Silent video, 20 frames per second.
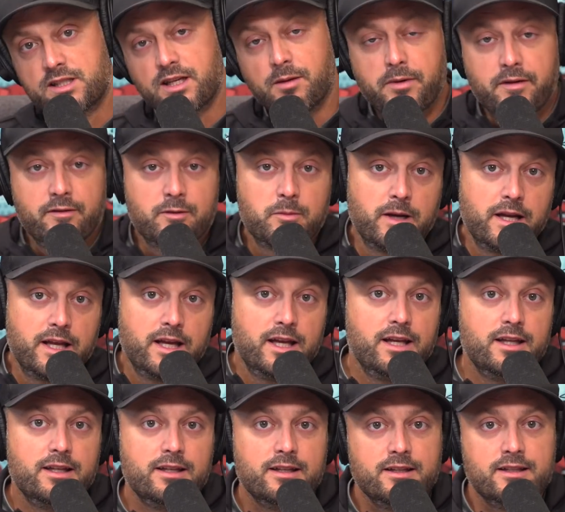up,
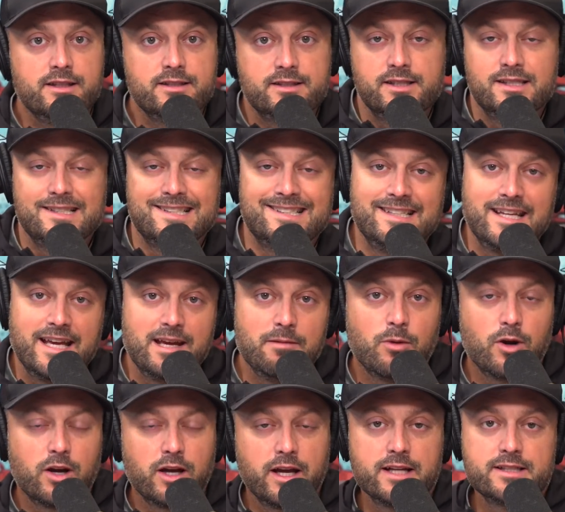everybody? This is Nate
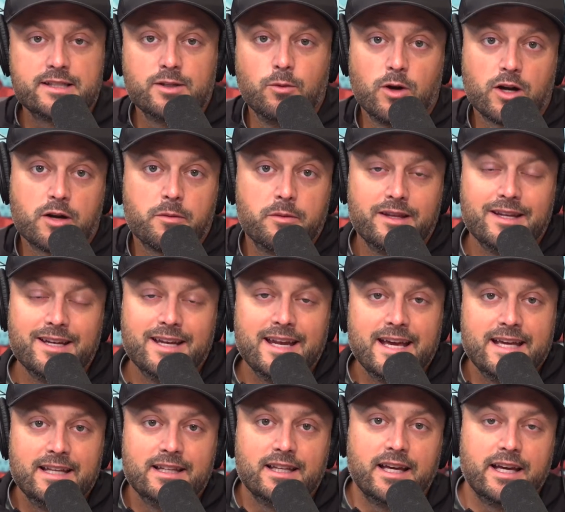Bargatze. Welcome to the
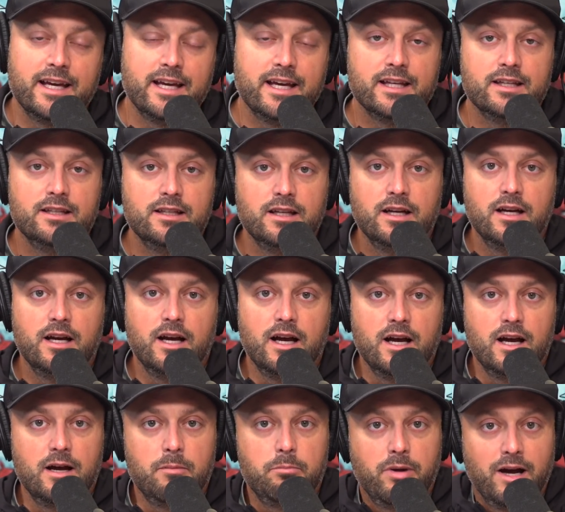Nateland
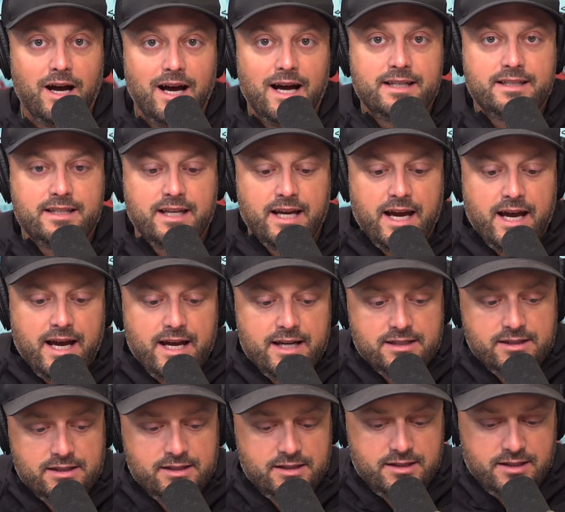
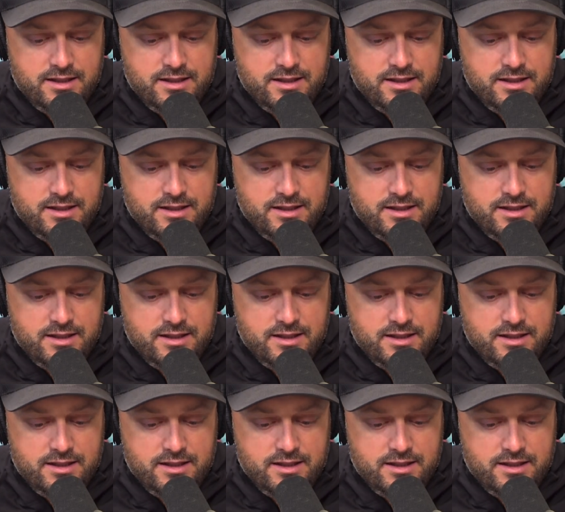podcast.